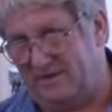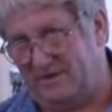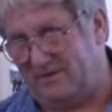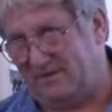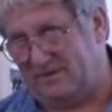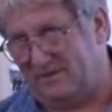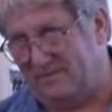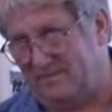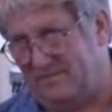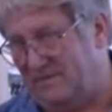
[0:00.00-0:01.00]
You know,
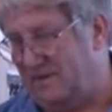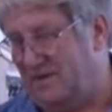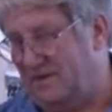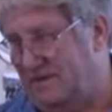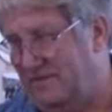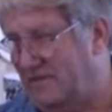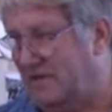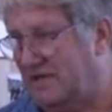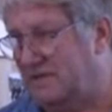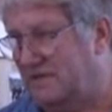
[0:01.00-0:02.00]
you've got
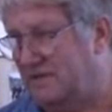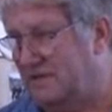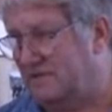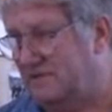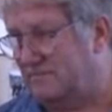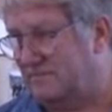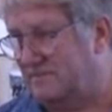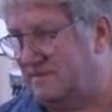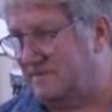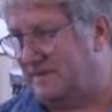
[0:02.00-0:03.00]
to actually
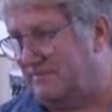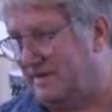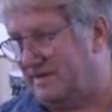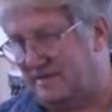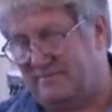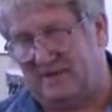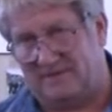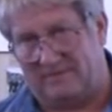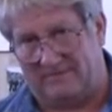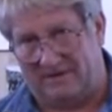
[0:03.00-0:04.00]
it picks
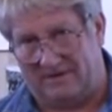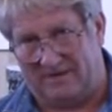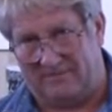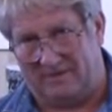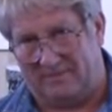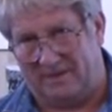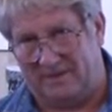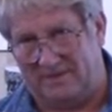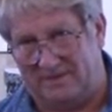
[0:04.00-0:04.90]
up every now and again when you're painting it.